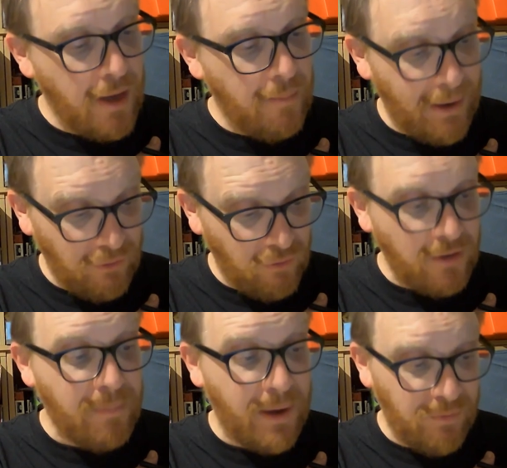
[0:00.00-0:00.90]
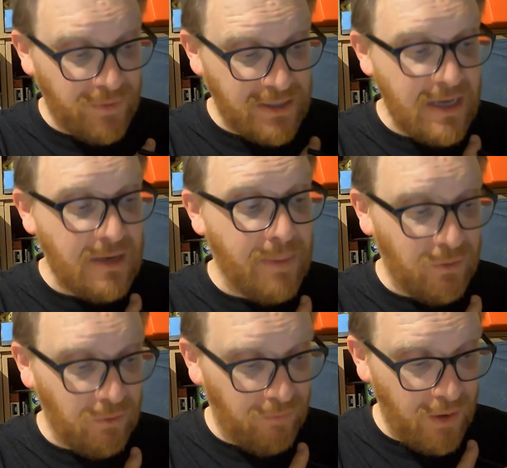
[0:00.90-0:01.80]
Battle dress, battle fatigue,
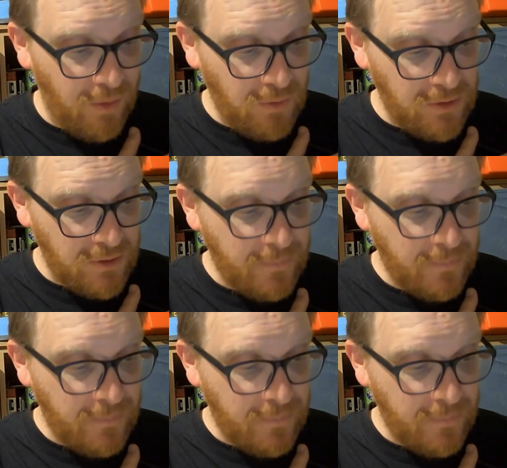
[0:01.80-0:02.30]
battlefield.